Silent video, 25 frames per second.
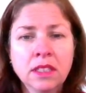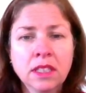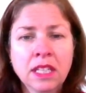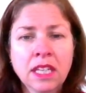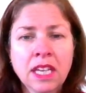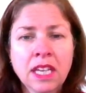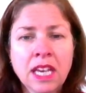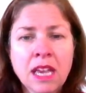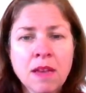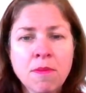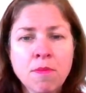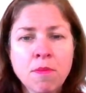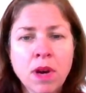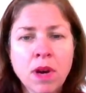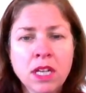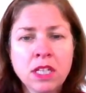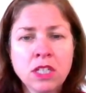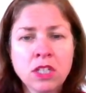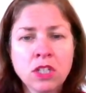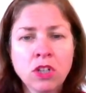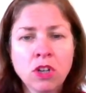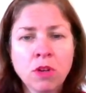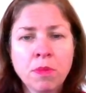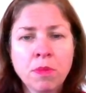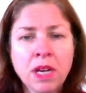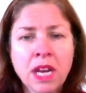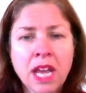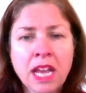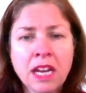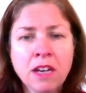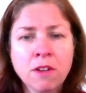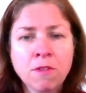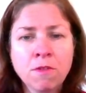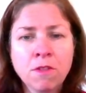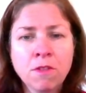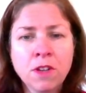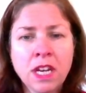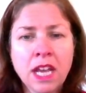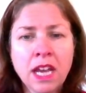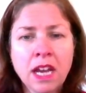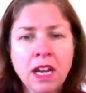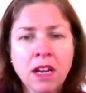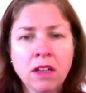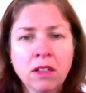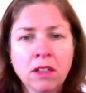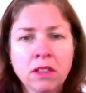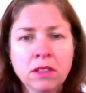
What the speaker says: Keep my denominator for now.